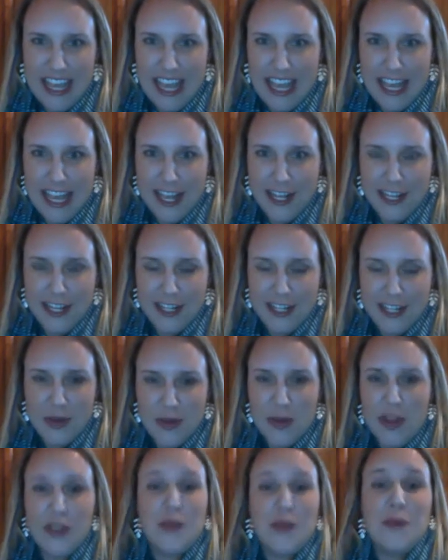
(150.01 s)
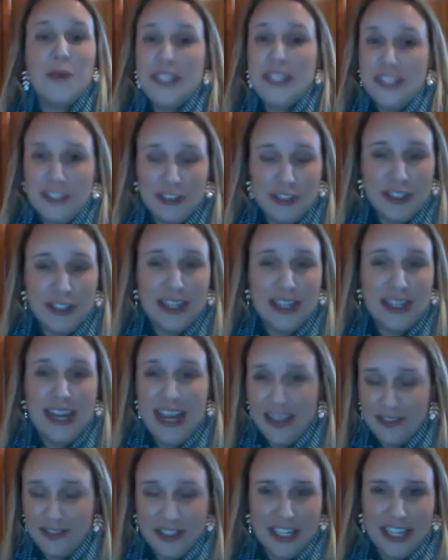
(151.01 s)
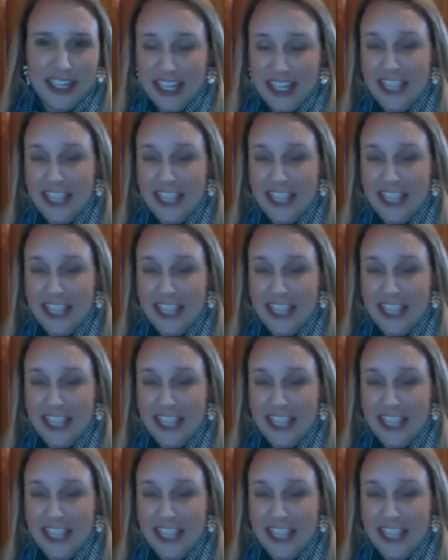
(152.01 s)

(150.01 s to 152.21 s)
and the research that I've done,